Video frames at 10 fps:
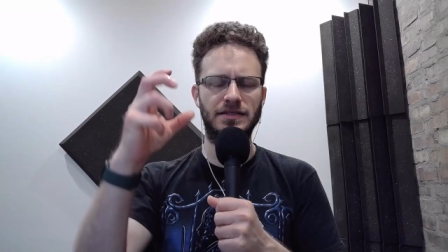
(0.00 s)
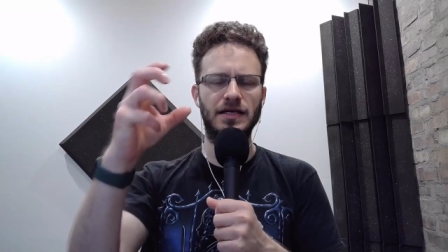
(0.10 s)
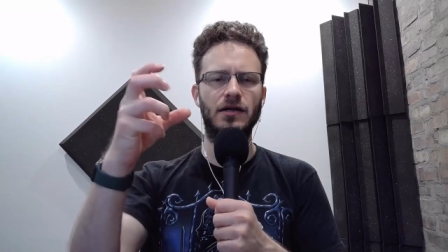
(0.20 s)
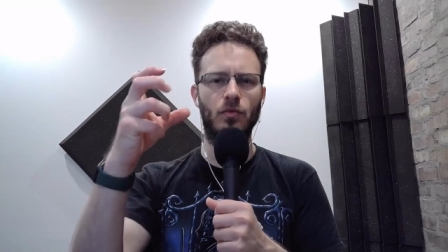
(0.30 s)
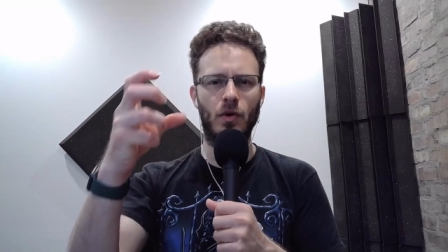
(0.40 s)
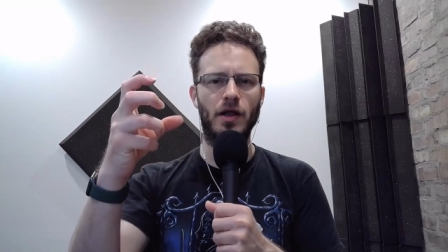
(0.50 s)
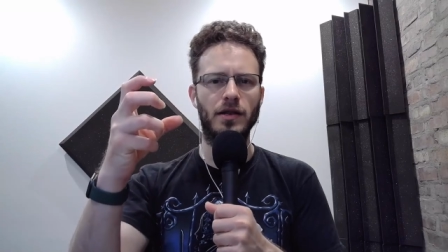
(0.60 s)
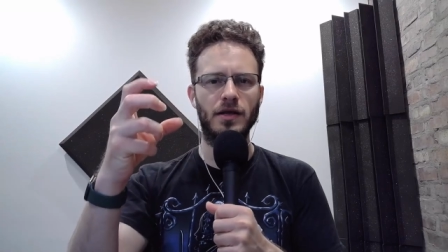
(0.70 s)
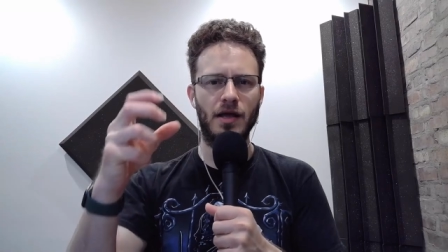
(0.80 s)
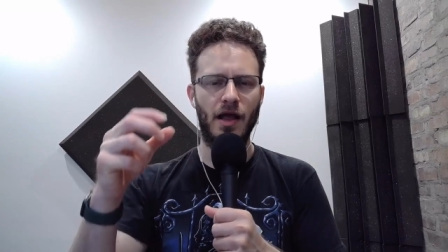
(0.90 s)
single
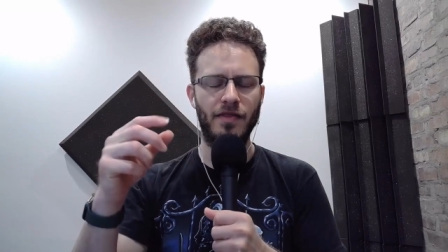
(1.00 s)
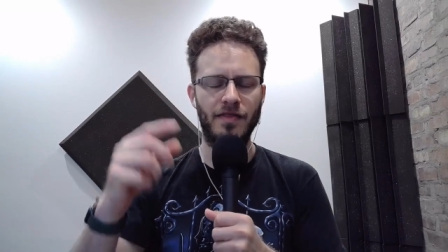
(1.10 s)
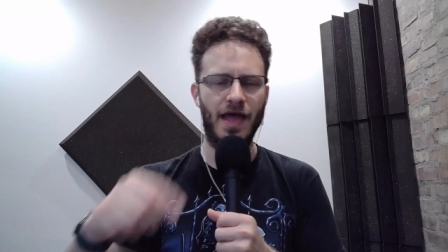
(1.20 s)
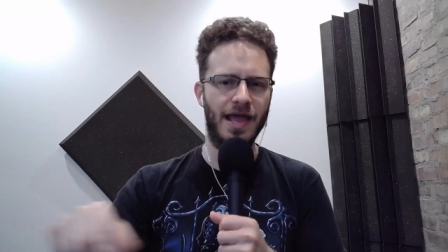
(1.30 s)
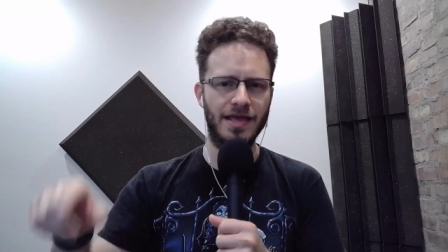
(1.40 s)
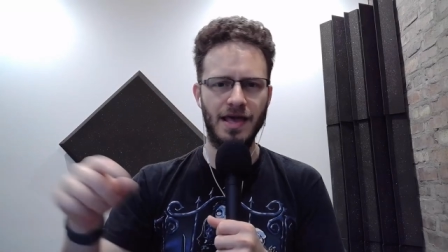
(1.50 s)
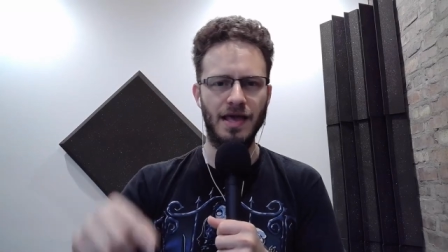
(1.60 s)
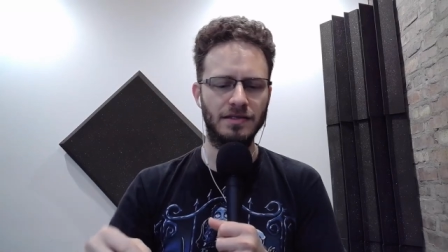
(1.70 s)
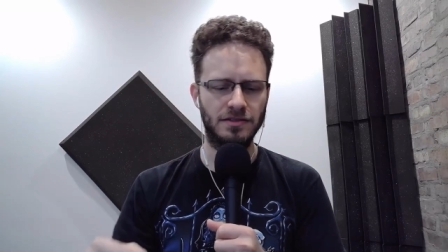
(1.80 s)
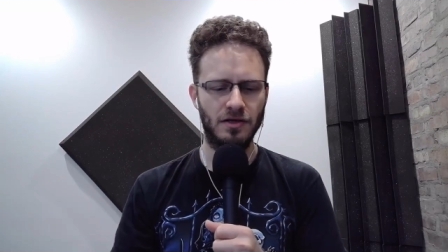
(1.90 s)
one, and then the egg
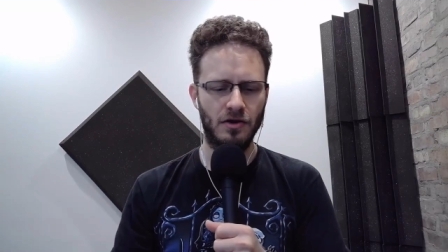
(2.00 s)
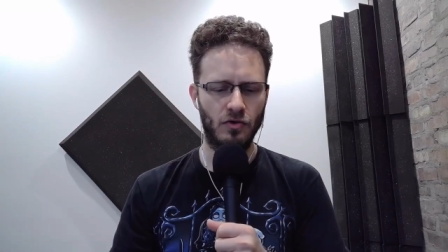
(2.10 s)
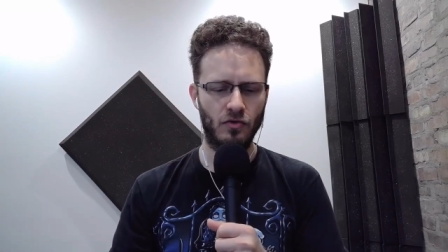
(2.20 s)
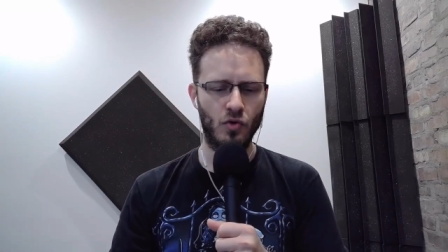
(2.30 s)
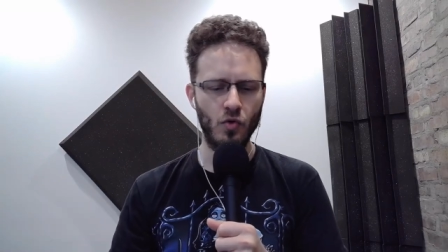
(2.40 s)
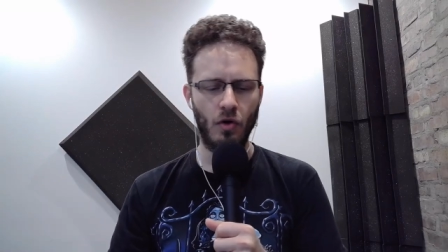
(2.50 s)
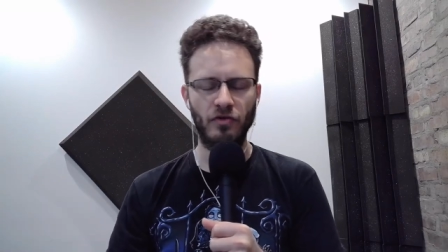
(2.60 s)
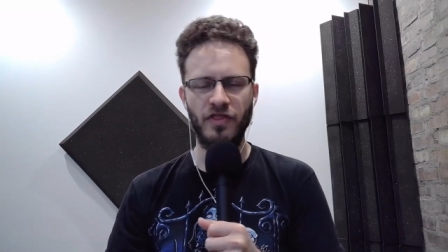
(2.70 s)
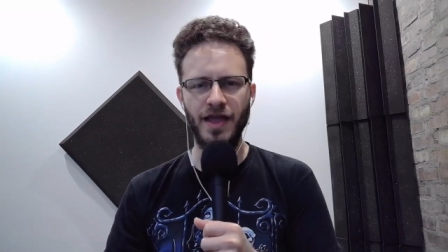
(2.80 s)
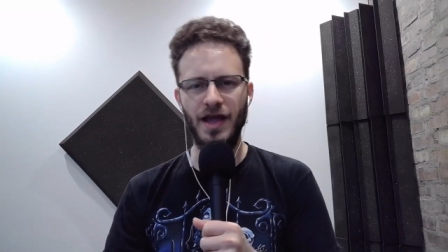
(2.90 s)
case, or the
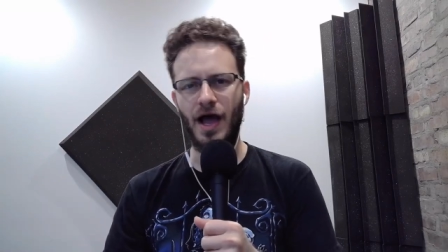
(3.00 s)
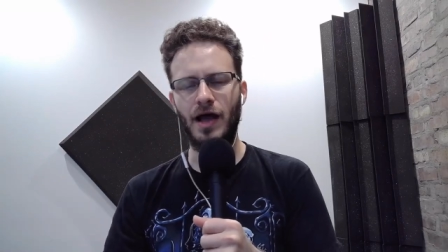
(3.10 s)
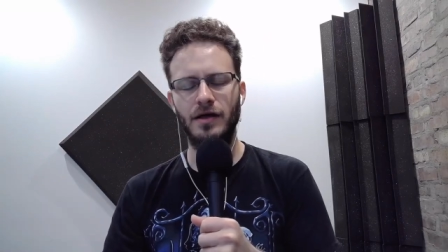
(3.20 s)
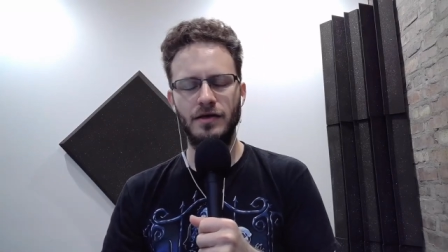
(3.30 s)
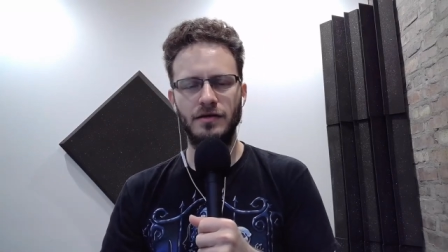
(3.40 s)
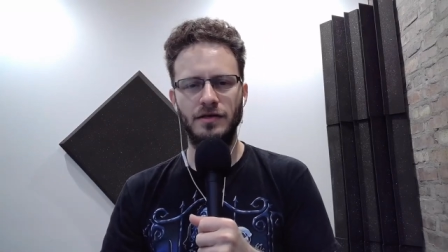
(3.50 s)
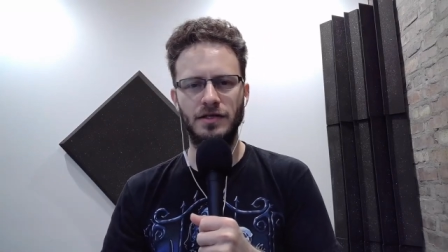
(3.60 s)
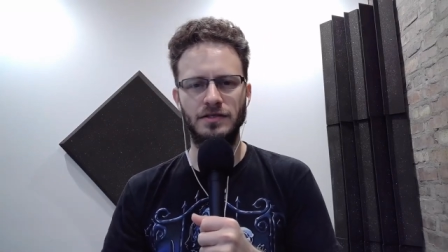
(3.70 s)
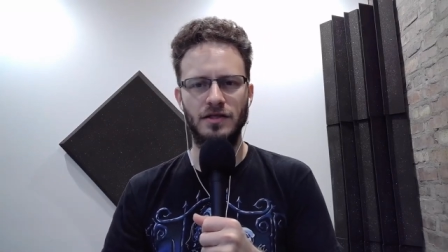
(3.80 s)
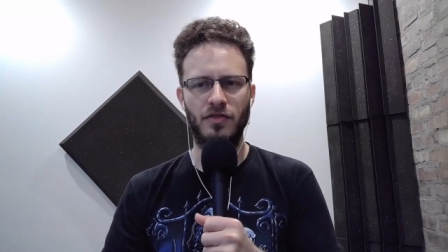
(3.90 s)
ootheca,
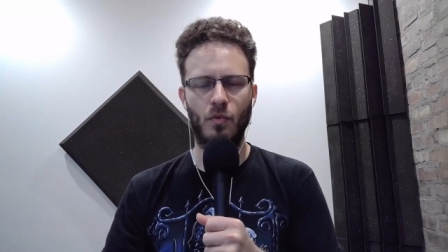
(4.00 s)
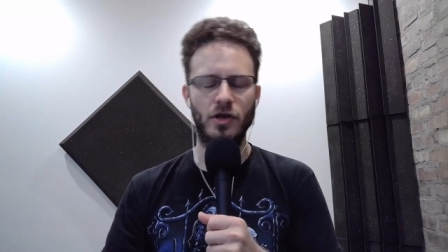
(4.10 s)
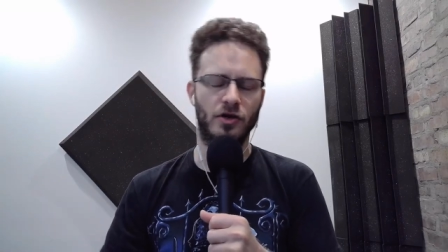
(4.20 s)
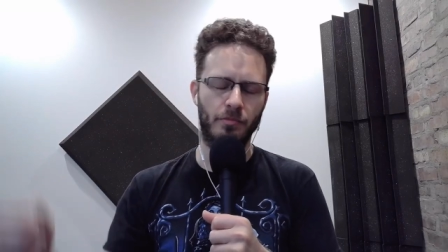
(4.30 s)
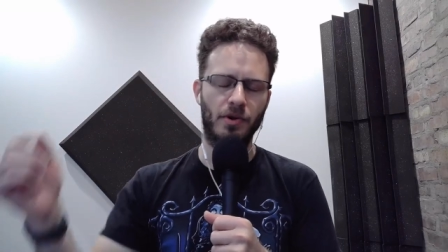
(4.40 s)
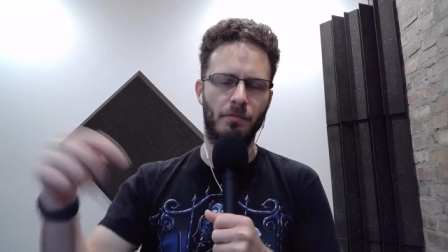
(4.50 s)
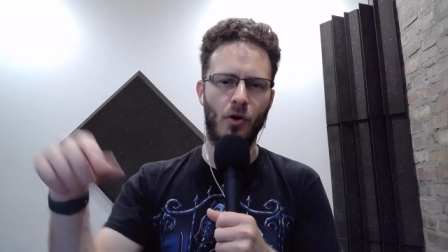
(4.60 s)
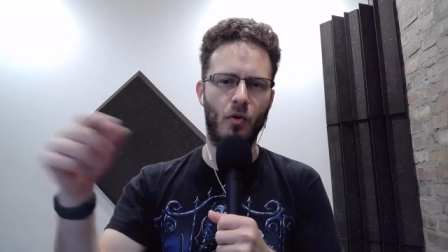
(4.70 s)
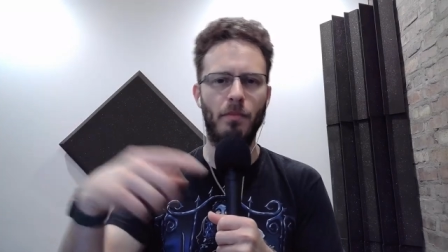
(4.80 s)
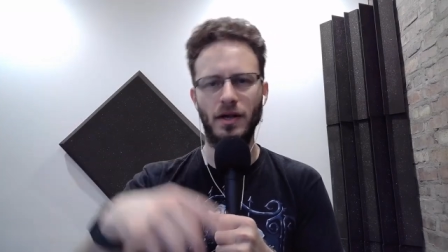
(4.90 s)
is the one you could put a
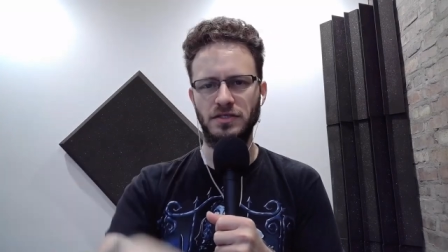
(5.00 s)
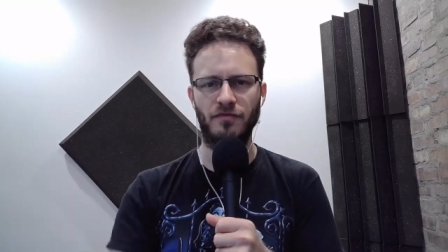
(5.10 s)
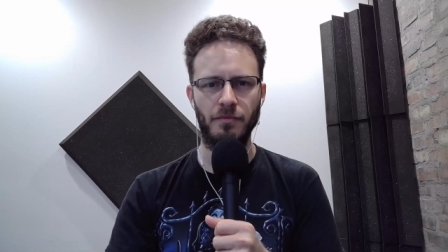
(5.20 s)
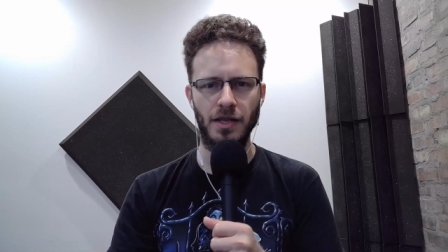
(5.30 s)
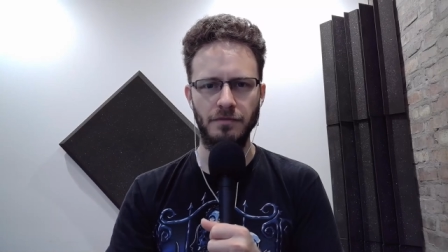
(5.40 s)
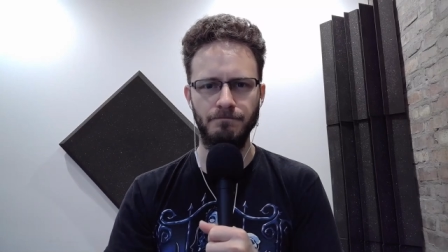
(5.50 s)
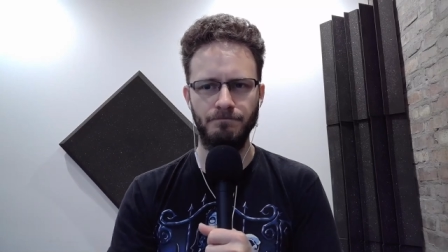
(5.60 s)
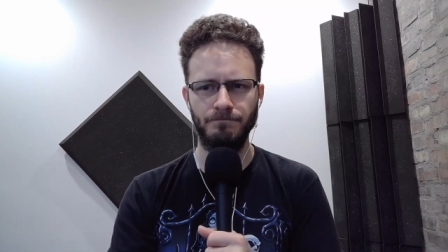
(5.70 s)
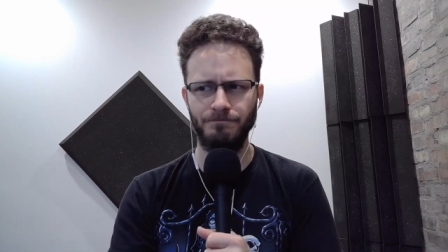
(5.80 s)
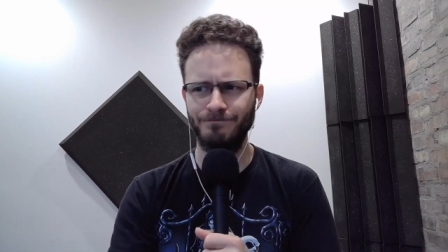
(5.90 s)
whole bunch of them in.
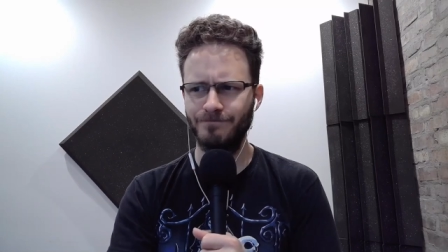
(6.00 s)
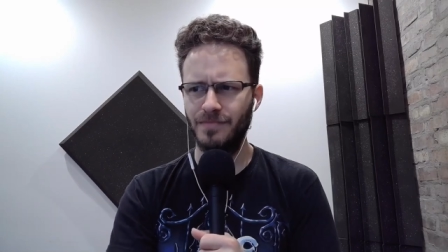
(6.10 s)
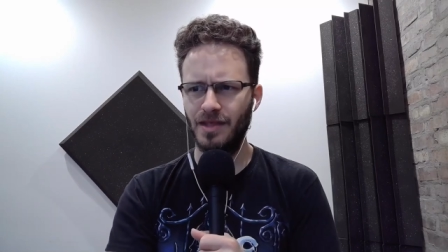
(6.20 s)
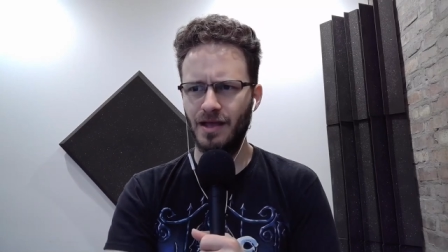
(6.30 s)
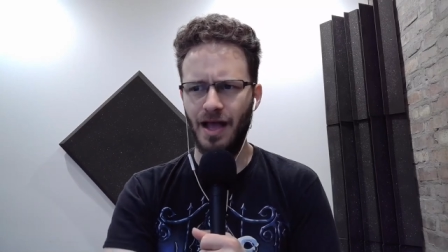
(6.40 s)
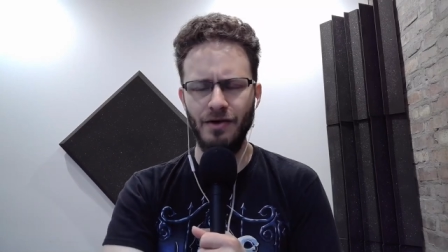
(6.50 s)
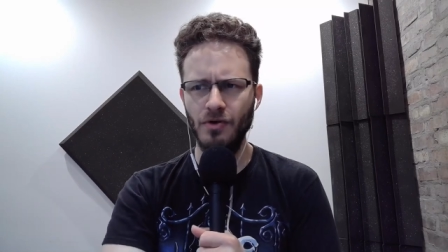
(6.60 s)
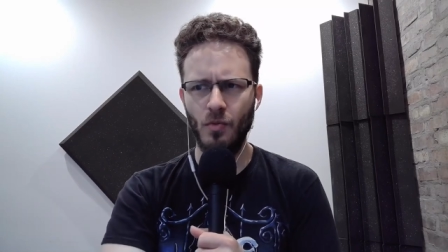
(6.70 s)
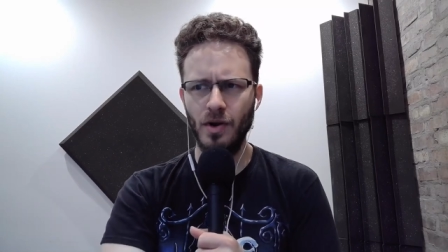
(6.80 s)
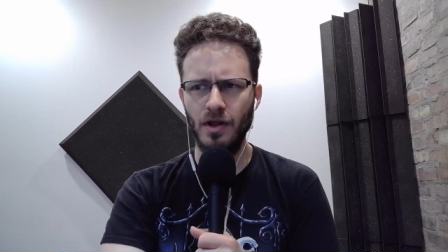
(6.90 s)
I don't
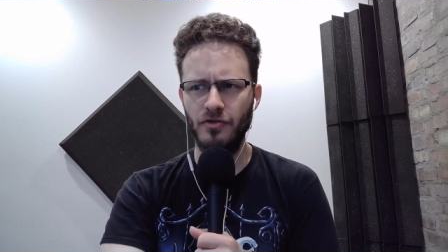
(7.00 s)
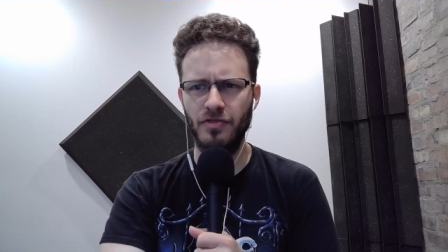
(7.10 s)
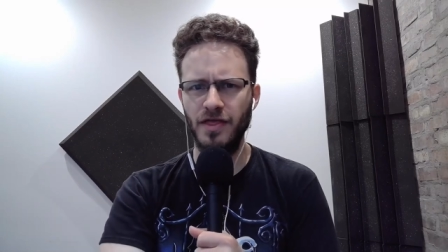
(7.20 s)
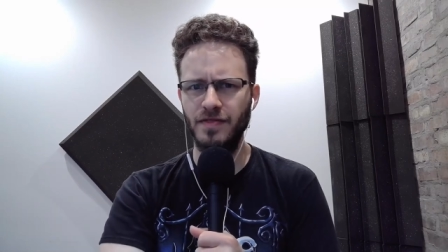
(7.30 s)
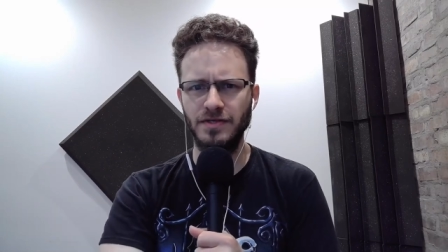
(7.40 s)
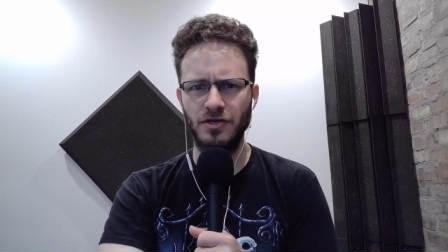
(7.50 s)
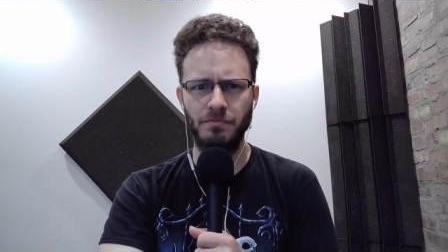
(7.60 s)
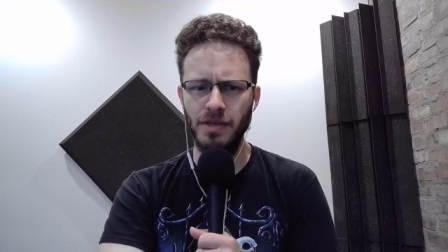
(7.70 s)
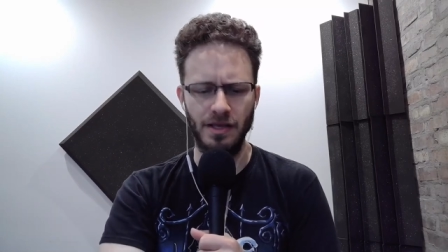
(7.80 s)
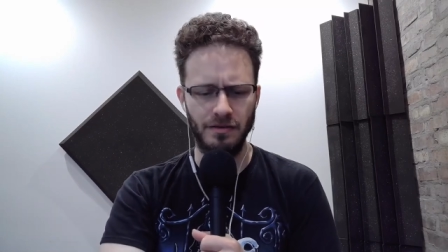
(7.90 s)
know what other thing this
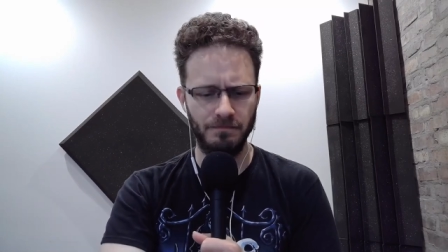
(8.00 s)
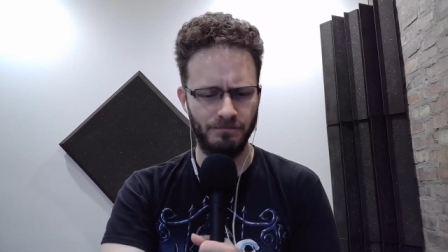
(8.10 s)
could be.